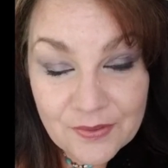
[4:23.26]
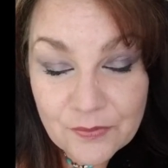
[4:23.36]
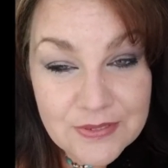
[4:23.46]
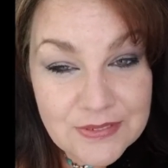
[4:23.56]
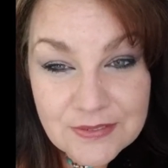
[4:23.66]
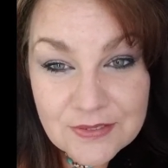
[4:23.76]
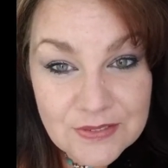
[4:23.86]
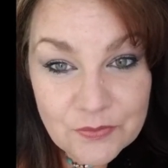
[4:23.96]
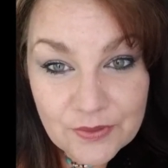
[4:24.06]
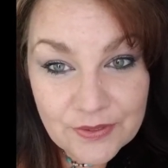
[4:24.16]
Otherwise, it's
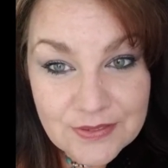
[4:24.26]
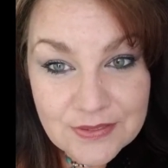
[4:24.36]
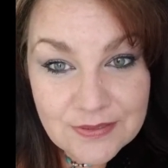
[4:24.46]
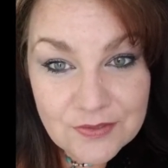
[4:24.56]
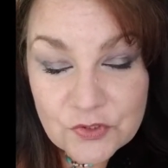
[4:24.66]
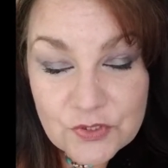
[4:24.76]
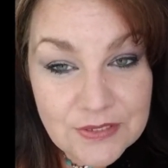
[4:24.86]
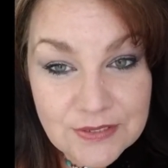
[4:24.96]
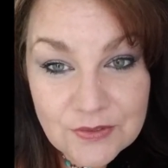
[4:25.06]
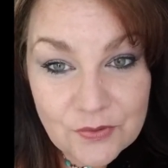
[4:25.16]
just words. It's
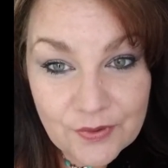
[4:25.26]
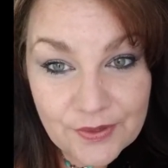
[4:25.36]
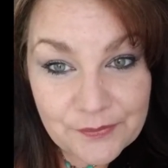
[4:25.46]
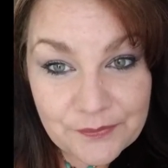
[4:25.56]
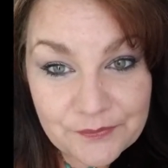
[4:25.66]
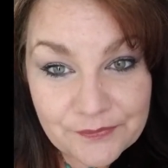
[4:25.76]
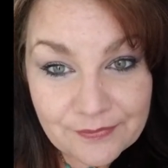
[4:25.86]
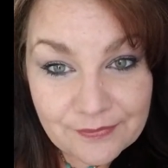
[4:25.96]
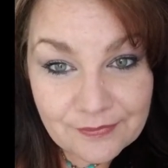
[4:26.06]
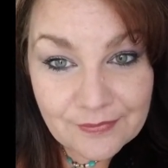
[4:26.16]
just a story.
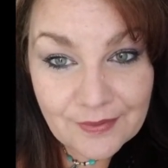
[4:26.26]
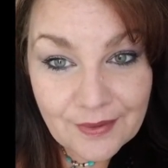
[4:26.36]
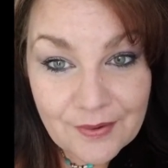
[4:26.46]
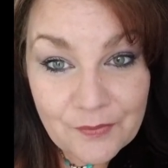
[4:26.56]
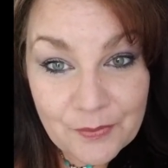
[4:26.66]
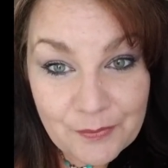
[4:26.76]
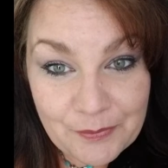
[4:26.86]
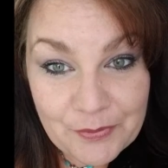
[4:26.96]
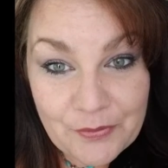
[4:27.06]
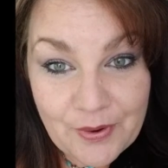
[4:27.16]

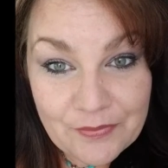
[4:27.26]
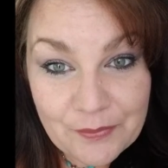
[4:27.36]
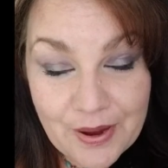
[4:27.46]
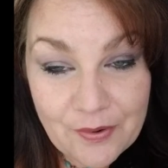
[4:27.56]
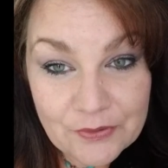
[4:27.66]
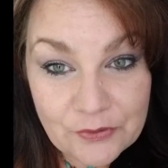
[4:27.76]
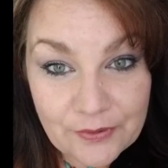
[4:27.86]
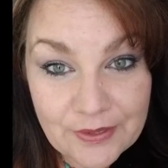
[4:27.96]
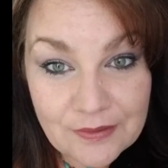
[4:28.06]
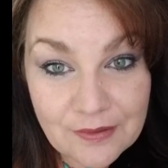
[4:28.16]
Remember, you have the power to
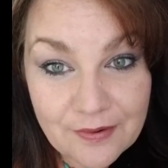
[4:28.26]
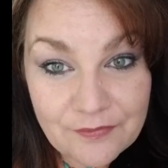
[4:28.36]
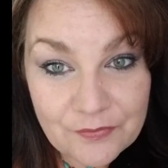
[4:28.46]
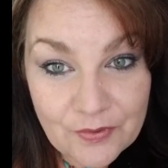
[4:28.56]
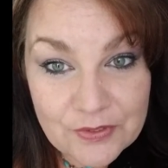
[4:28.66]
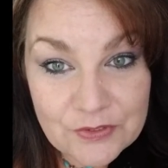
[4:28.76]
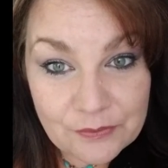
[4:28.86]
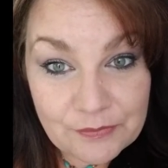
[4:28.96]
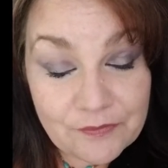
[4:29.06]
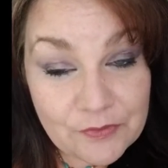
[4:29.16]
create the life you've always
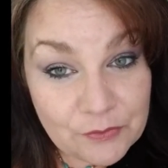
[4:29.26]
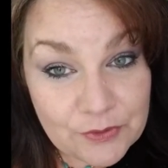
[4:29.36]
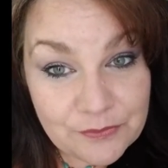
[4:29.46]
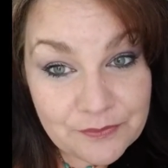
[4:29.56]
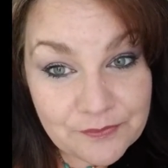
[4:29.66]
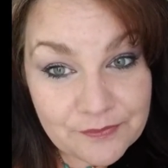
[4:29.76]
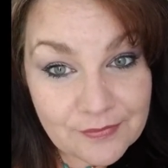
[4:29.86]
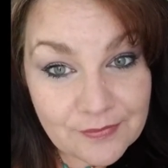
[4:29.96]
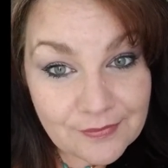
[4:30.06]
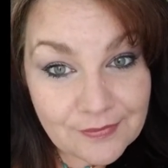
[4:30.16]
dreamed of. You do.
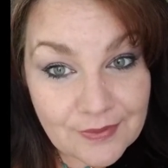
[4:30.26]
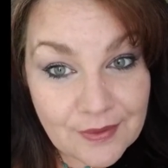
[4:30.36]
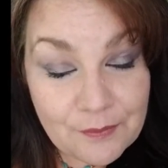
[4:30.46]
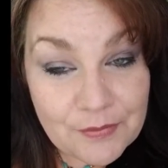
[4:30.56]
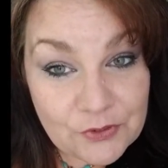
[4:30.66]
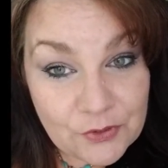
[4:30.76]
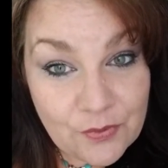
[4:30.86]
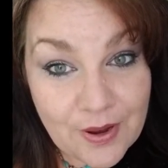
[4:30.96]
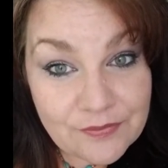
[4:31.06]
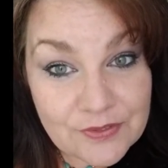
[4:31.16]

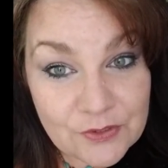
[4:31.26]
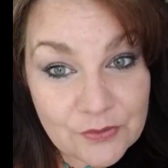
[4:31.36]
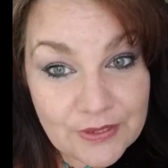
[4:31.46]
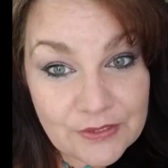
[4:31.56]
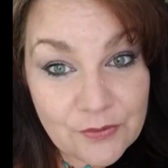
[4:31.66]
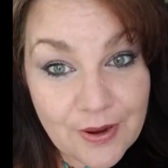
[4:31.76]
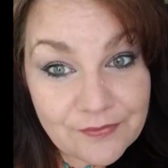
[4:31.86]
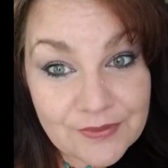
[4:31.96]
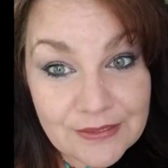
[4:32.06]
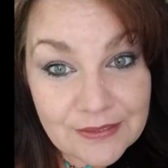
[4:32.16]
You have to do it. You
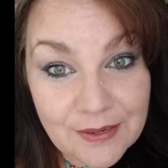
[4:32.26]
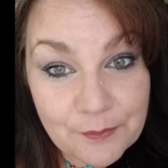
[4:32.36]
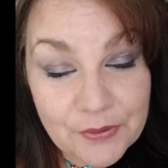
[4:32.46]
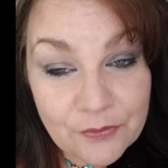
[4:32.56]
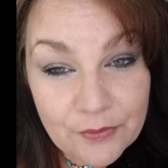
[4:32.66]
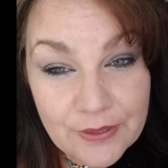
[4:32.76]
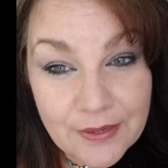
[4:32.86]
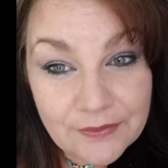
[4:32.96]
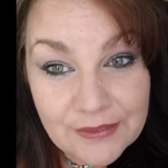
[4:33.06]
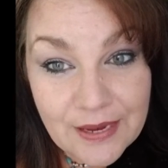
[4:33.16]
have to get up and
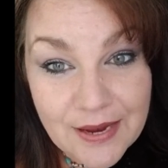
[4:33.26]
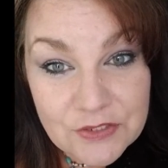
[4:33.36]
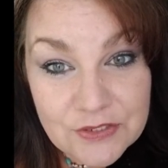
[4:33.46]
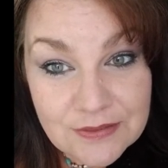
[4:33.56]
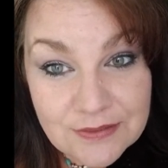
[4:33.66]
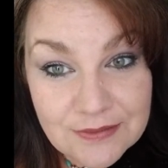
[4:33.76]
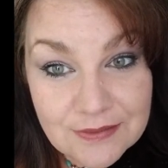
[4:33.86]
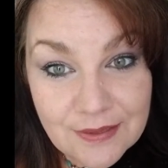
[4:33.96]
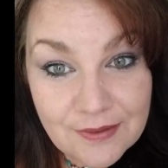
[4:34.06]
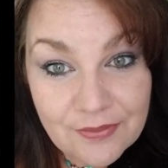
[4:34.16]
create the action
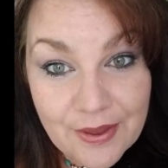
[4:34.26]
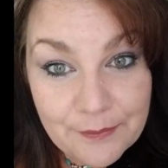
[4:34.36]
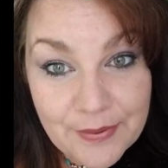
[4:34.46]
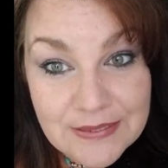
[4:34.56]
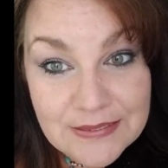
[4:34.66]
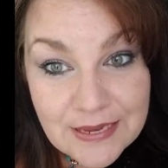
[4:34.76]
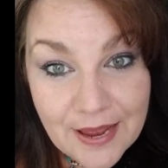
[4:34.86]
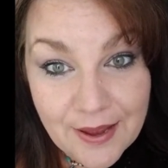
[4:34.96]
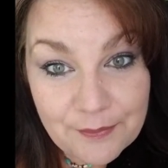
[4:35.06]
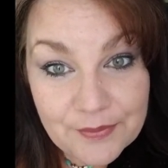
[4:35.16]
that makes it
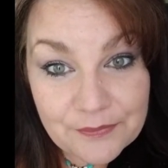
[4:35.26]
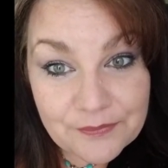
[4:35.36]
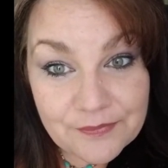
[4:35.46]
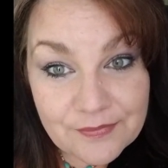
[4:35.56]
happen.